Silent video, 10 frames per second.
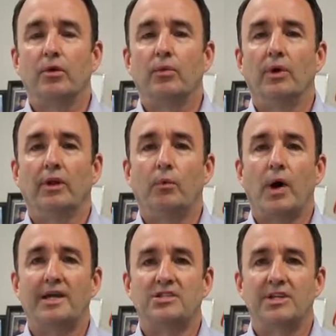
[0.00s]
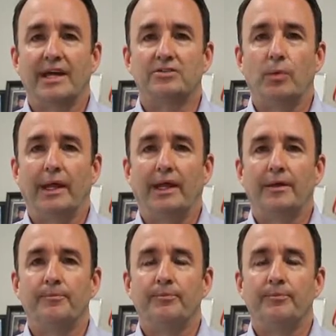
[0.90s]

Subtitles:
to really watch next week.